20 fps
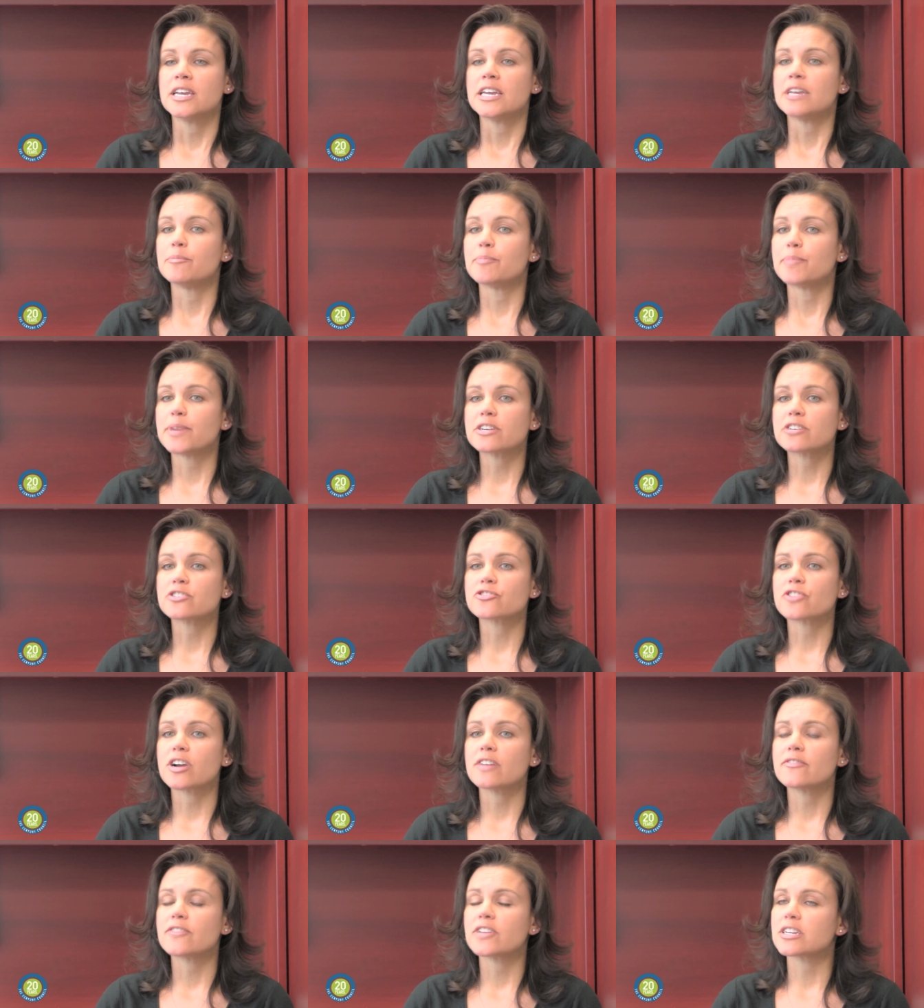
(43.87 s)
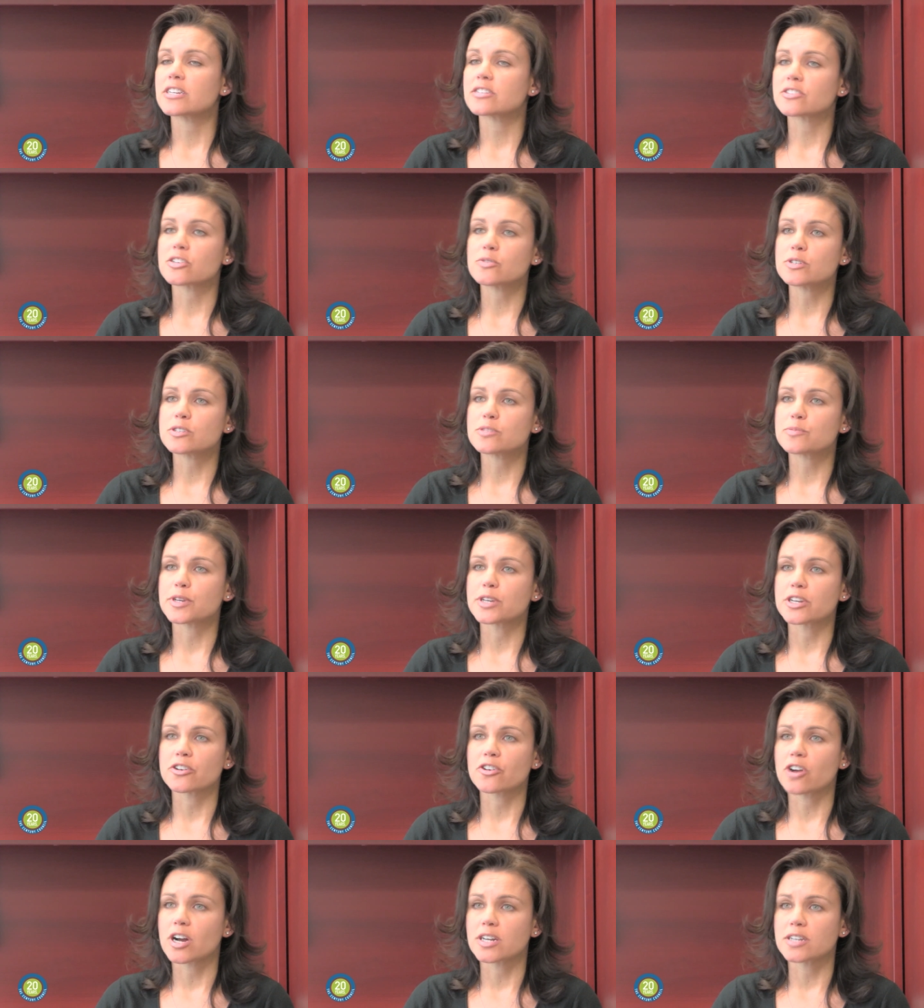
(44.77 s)
Impaired driving has always been
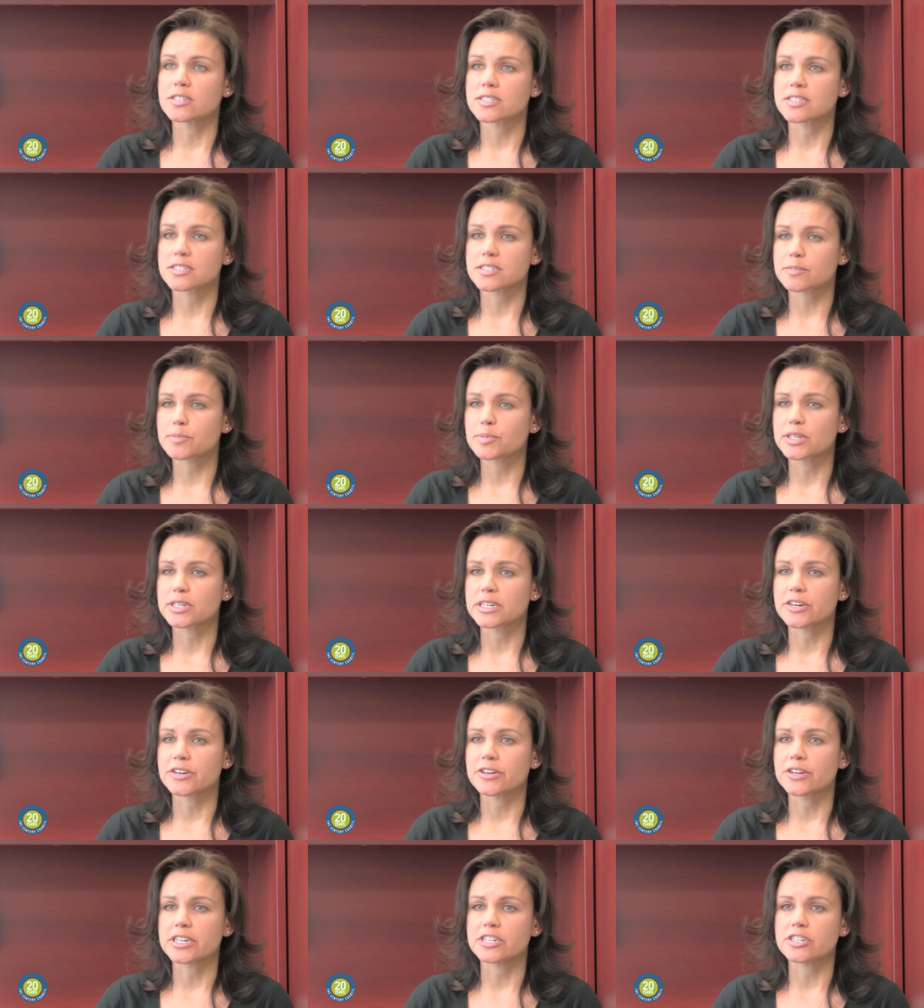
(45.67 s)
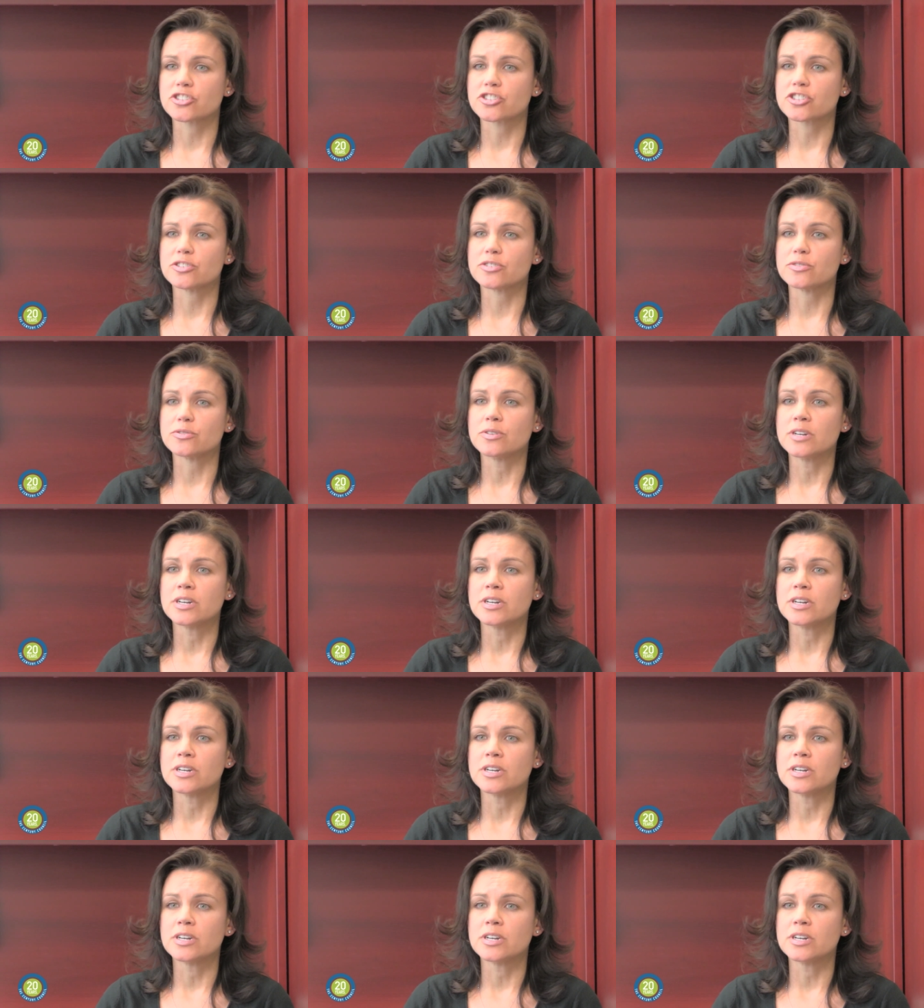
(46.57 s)
a cross-disciplinary issue,